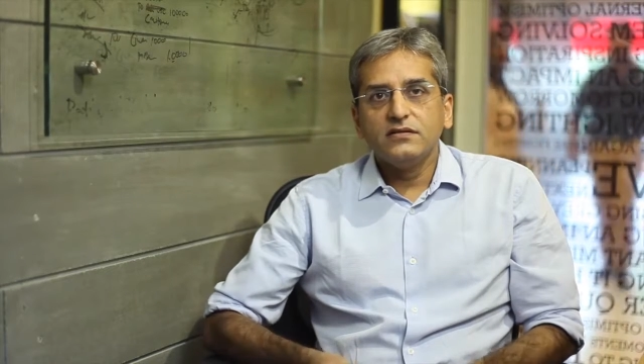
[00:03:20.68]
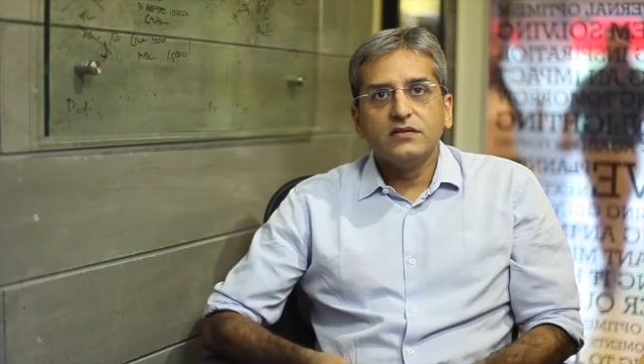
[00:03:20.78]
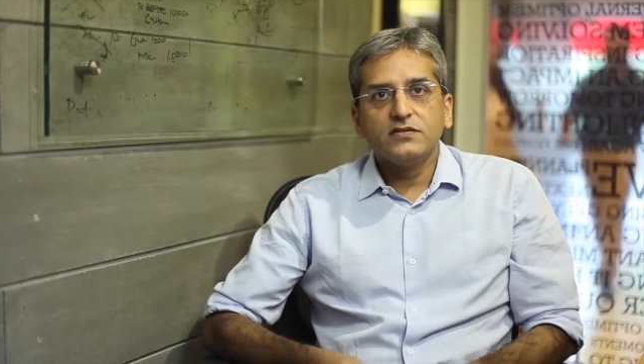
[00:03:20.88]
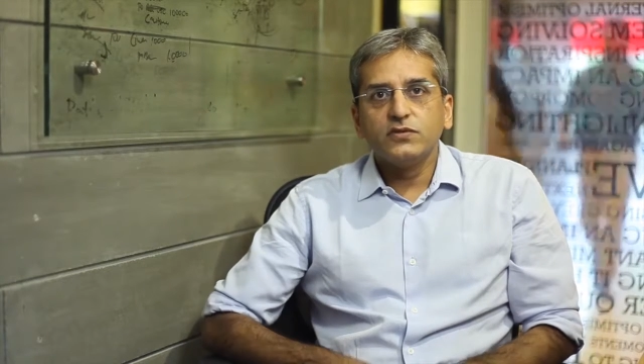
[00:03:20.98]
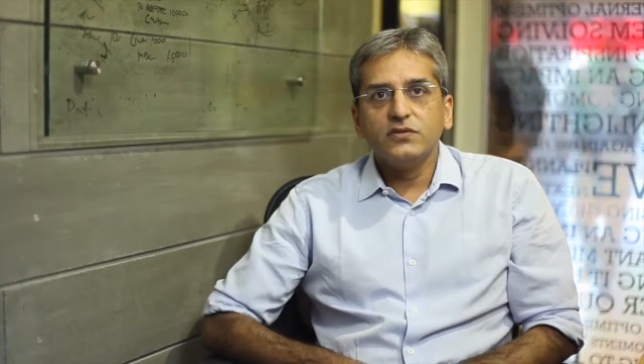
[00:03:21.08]

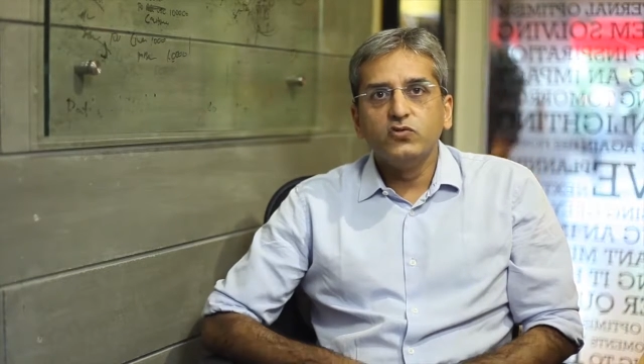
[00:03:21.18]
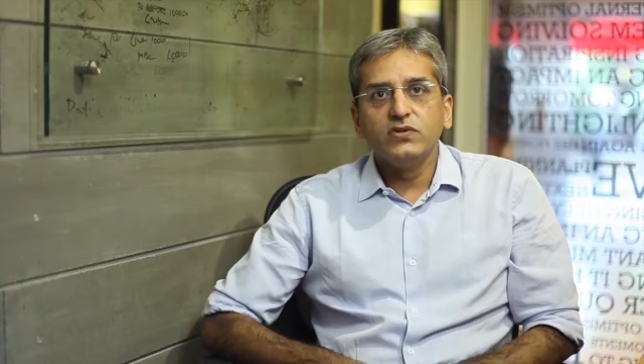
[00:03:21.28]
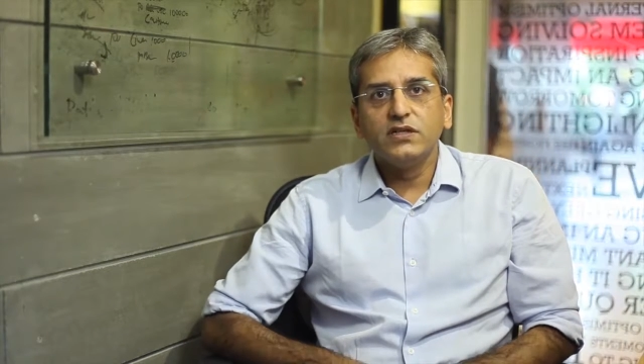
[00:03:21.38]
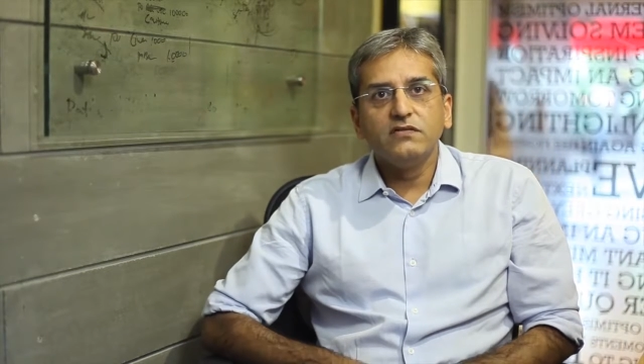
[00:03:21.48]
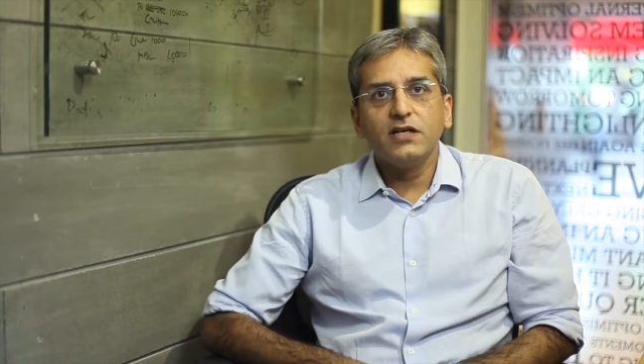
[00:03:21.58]
this was
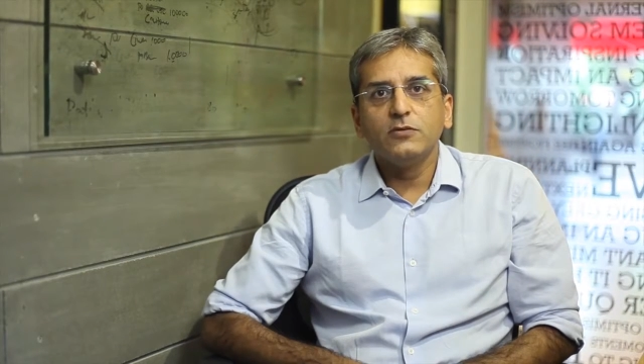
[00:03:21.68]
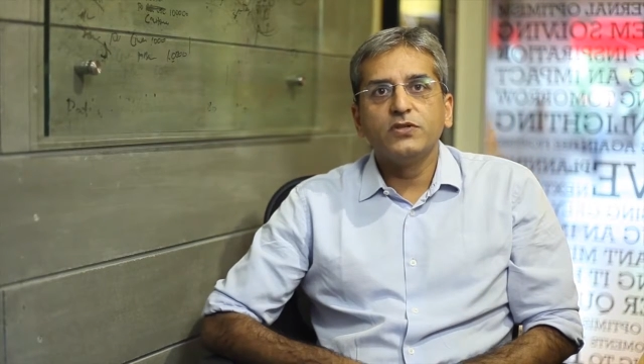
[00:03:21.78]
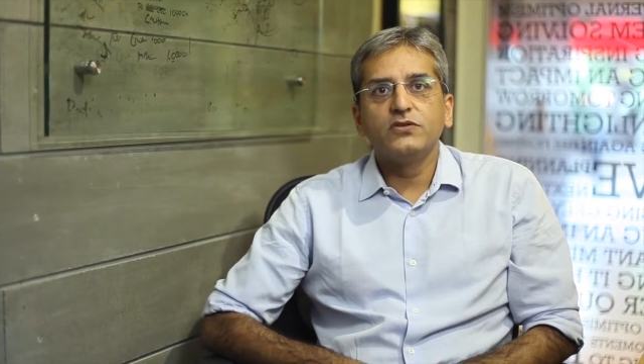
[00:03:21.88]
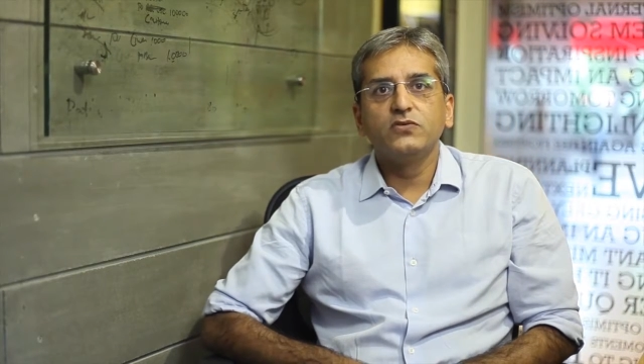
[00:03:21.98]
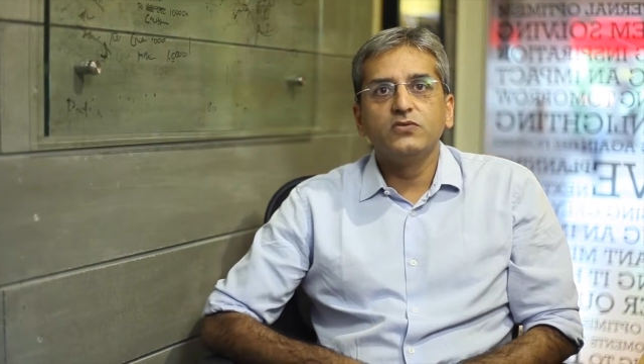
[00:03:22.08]
junior
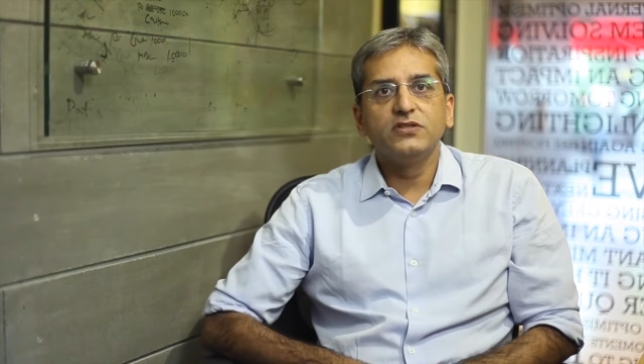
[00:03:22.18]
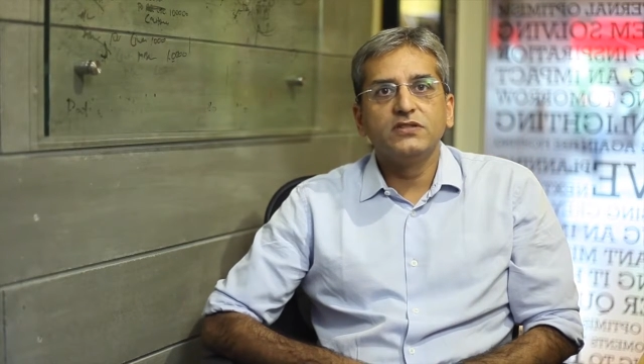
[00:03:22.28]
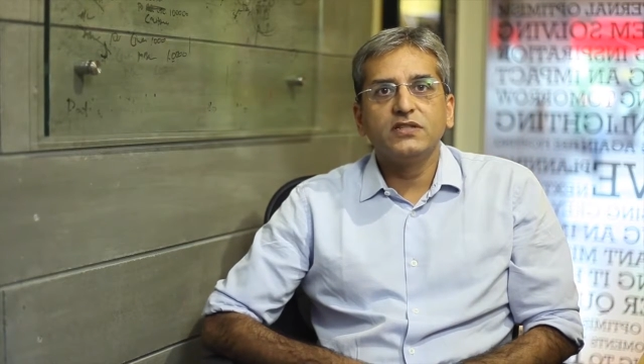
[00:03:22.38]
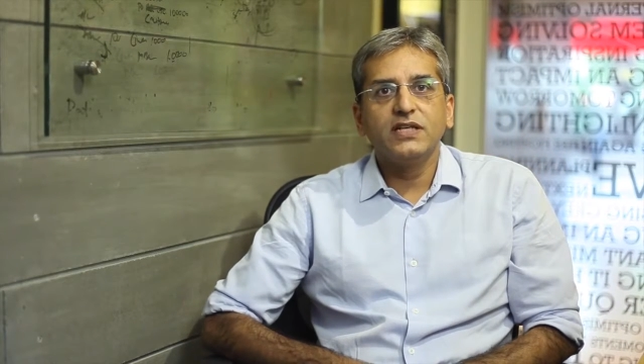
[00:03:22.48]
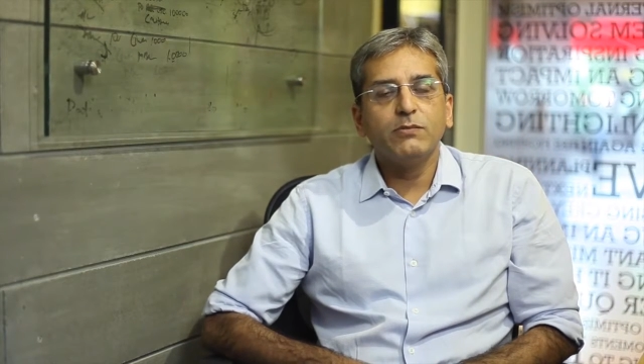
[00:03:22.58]
developer who
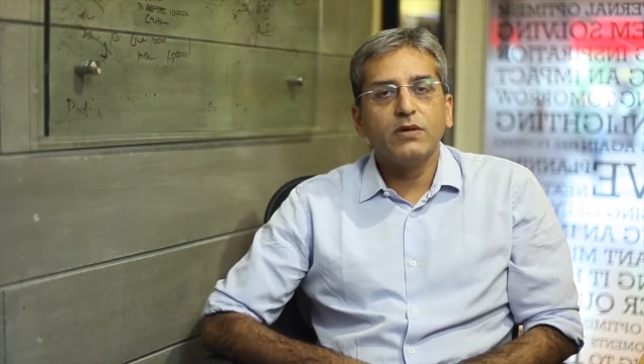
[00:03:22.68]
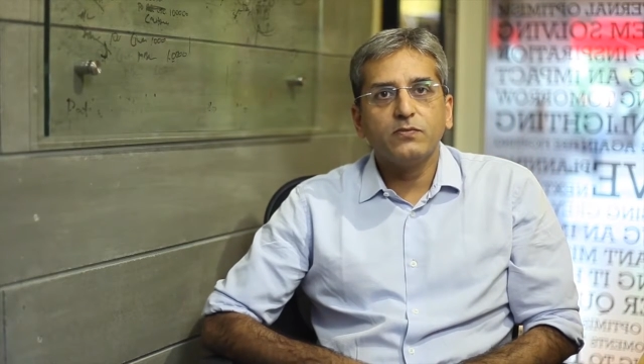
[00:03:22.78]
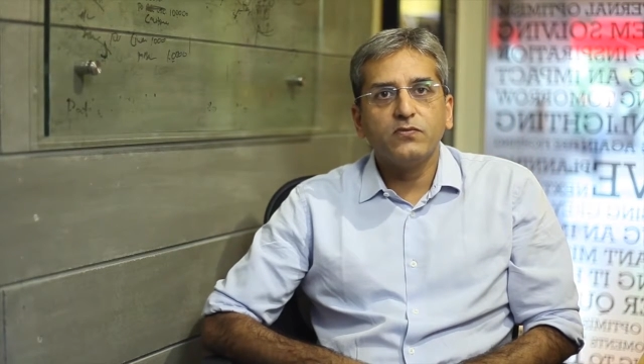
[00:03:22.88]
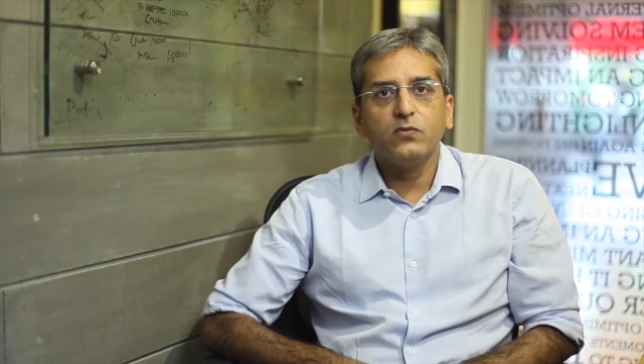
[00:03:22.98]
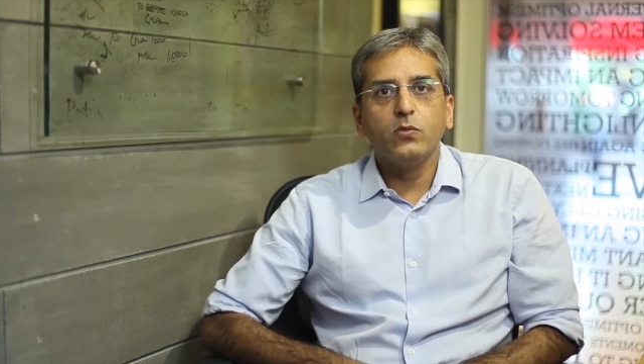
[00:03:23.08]
just came up
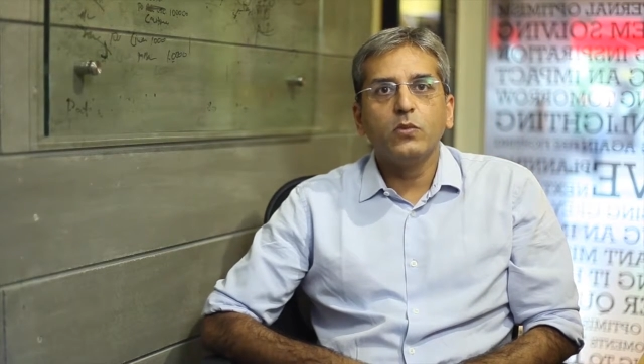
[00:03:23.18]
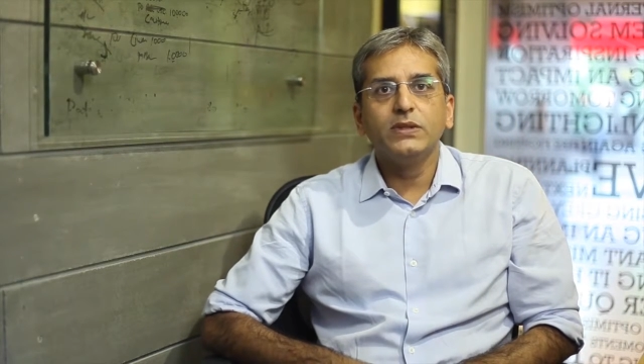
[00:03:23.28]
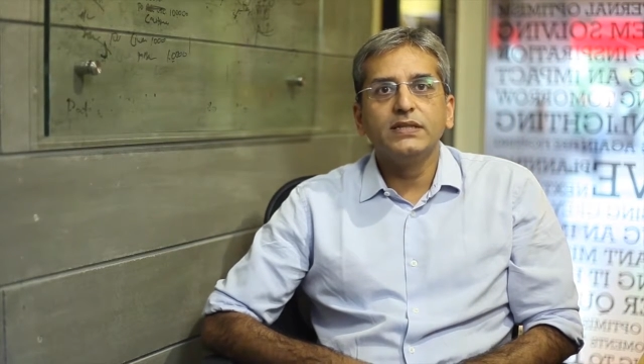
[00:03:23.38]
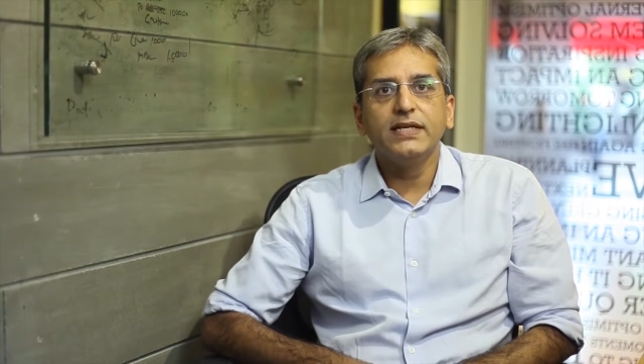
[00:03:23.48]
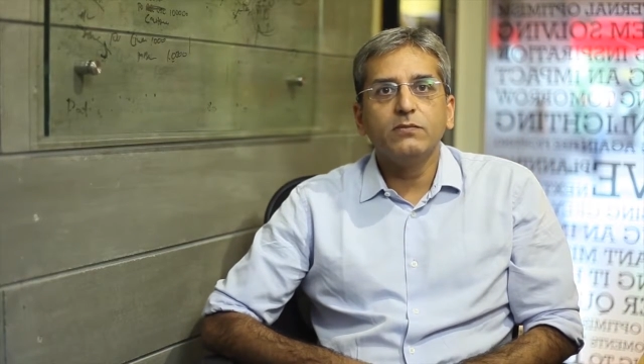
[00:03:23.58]
with
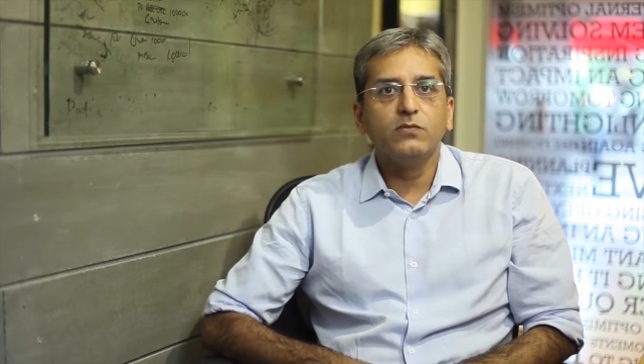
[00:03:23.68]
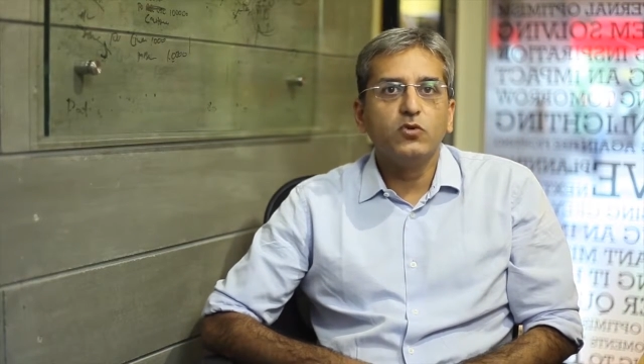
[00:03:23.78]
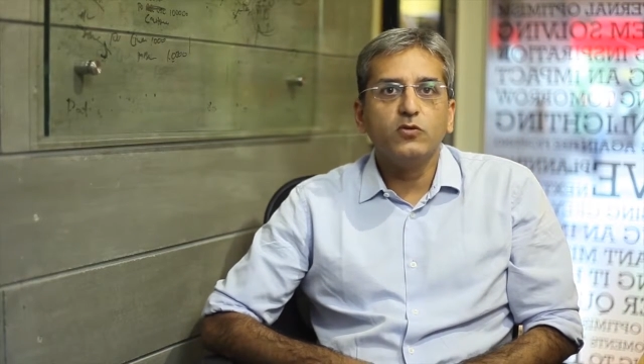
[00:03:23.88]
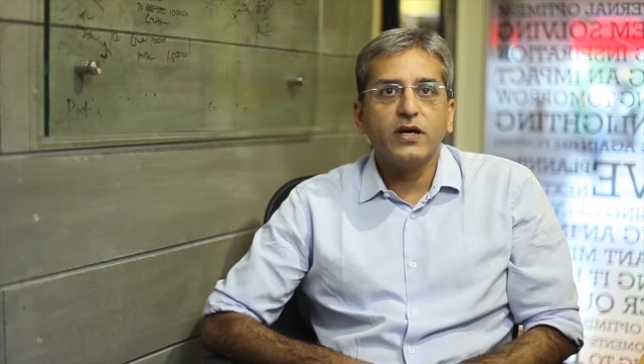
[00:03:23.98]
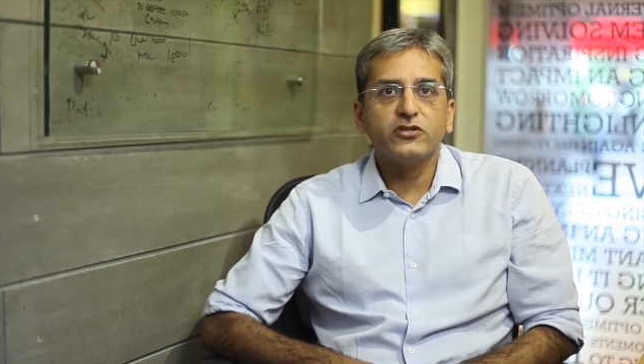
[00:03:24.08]
the name
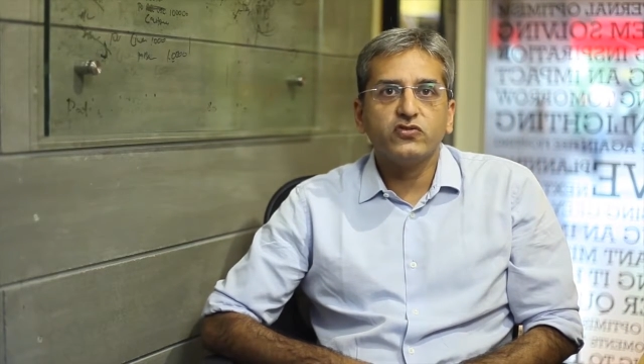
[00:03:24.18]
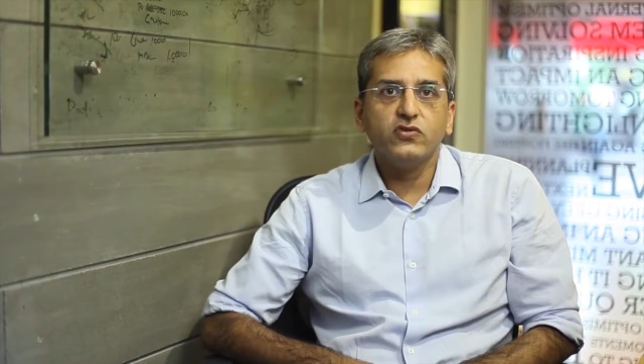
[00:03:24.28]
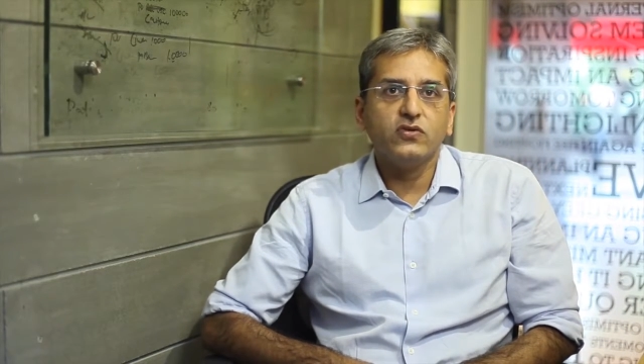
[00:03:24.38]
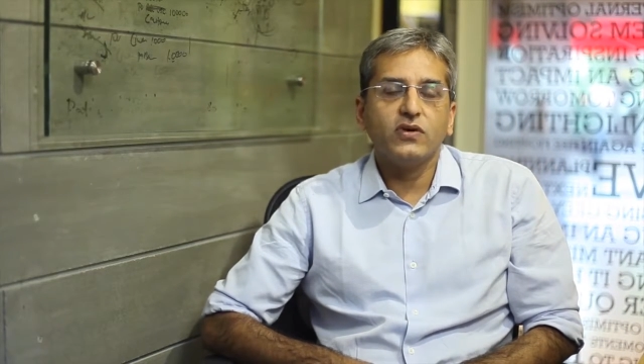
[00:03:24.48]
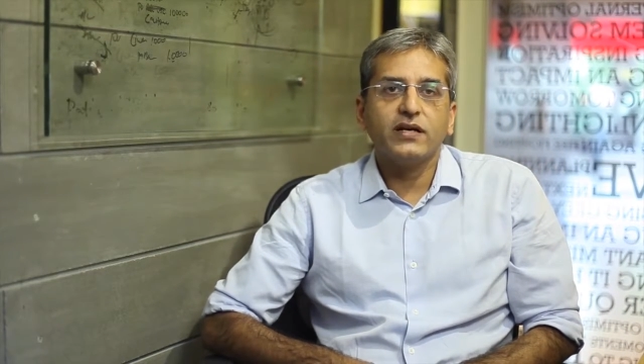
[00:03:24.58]
Bookmyshow,